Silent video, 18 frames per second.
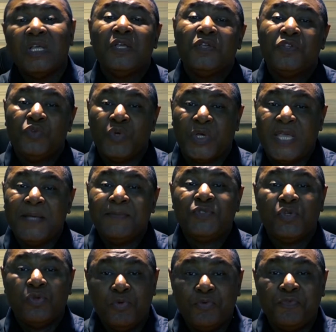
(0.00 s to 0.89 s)
you
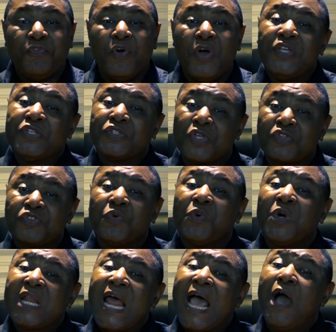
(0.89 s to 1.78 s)
came to look for is
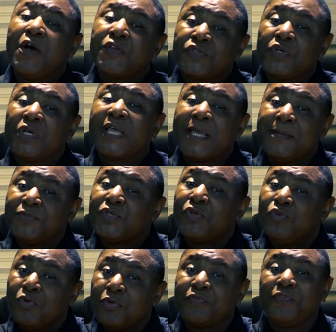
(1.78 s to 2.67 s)
also what I also came
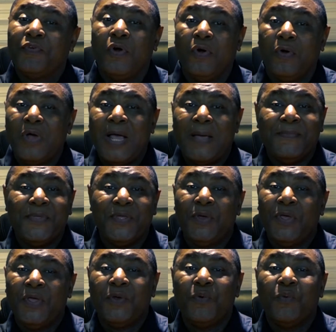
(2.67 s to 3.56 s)
to look for? I
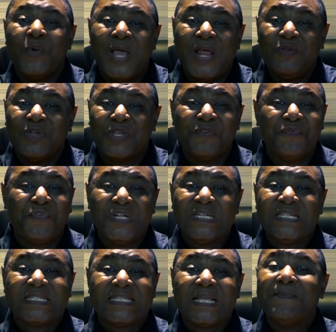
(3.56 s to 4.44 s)
mean, we're looking
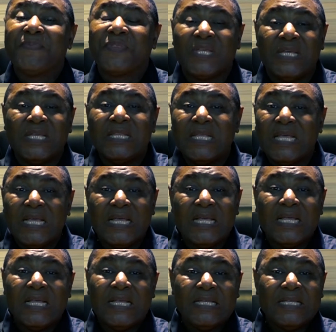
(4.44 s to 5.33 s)
for the same thing.
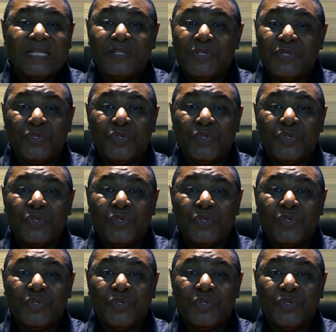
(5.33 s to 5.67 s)
You